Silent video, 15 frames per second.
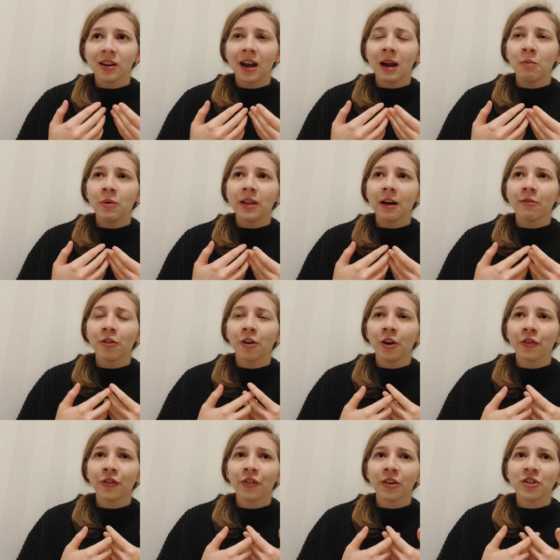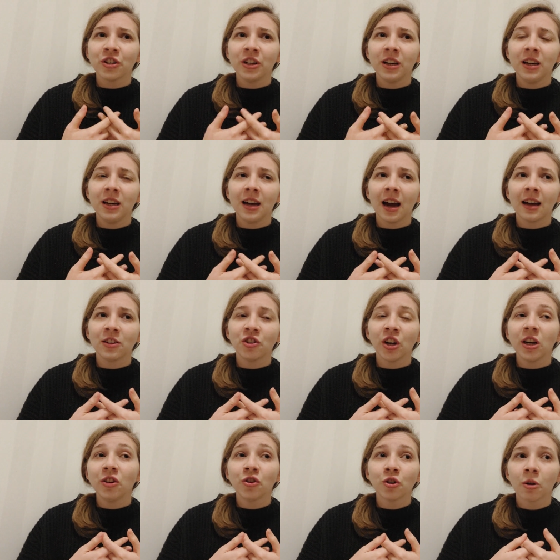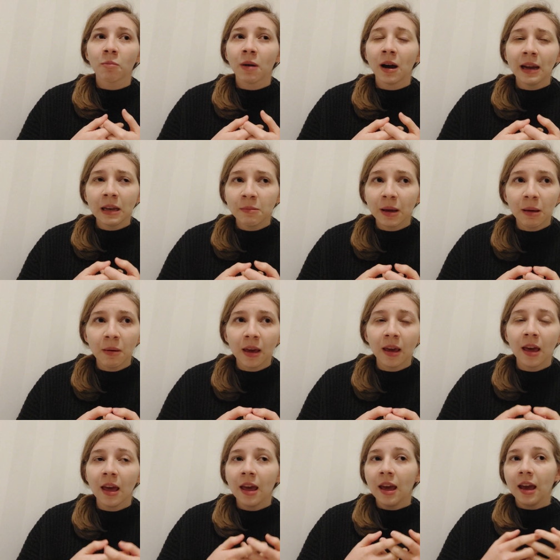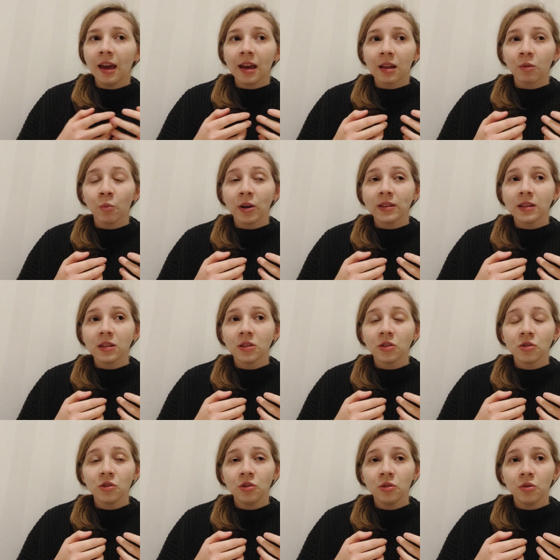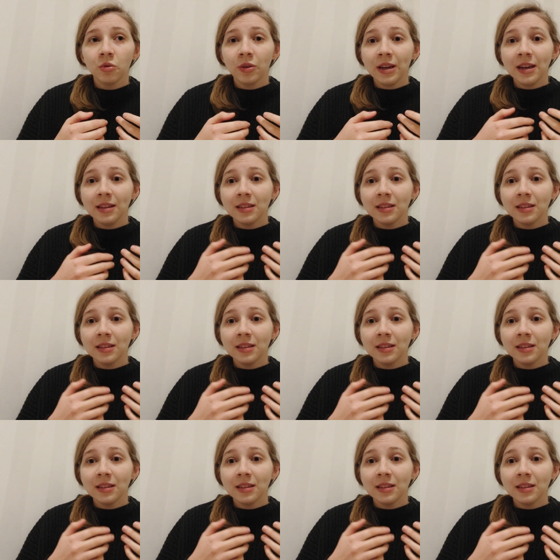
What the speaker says: I would have thought that she had changed her mind maybe and wanted to